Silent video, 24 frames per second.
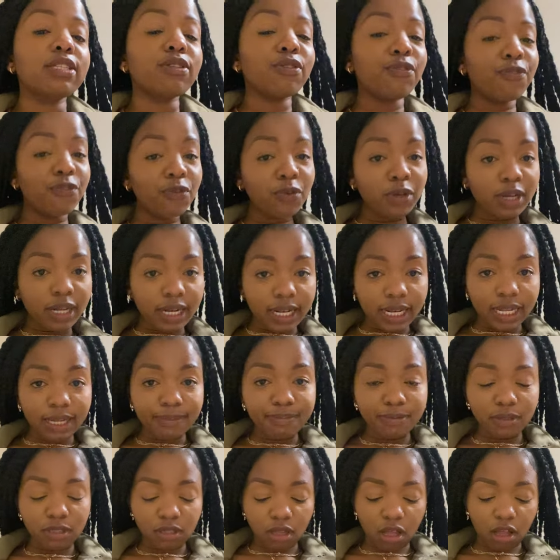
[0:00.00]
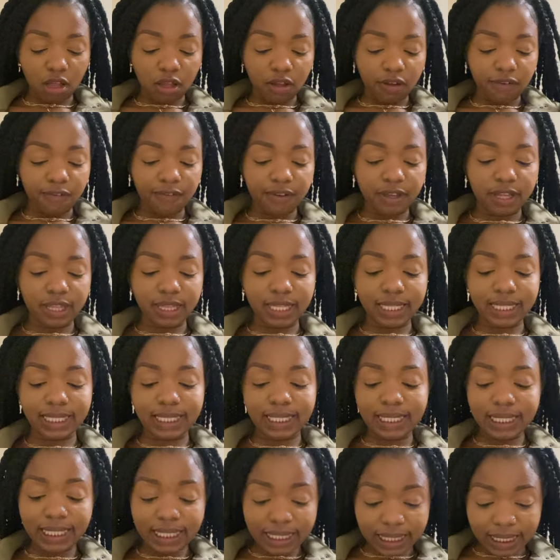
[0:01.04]
a few clips of the
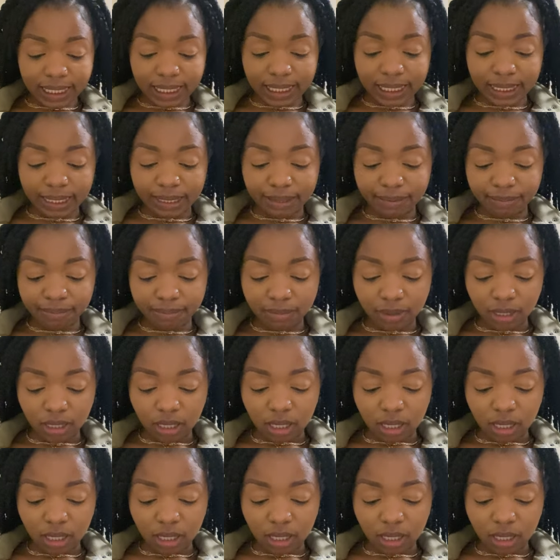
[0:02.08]
team.